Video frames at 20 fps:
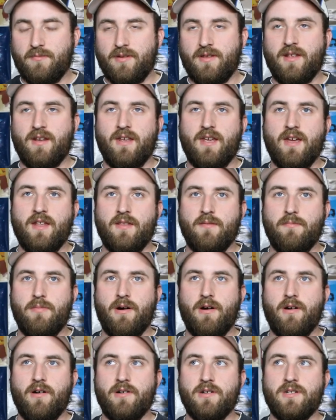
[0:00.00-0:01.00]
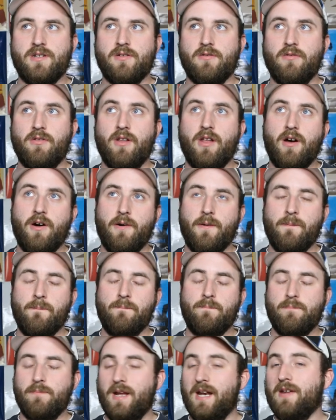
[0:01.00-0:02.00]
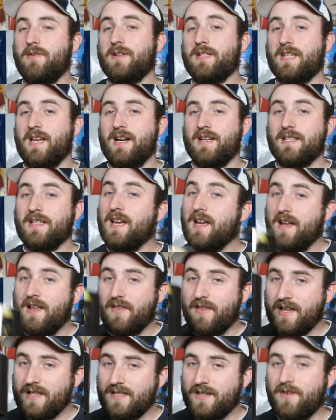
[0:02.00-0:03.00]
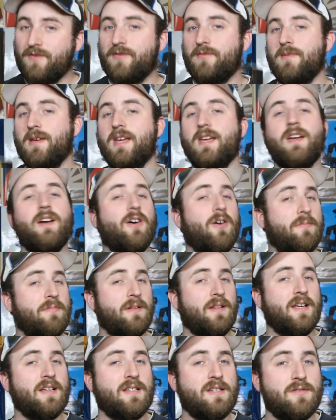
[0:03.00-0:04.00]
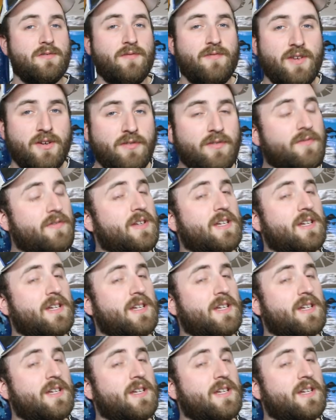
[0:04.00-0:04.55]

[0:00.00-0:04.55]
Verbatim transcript: But then again, the bar is so low. But anyways, guys, that's all for me. Hope you liked this review.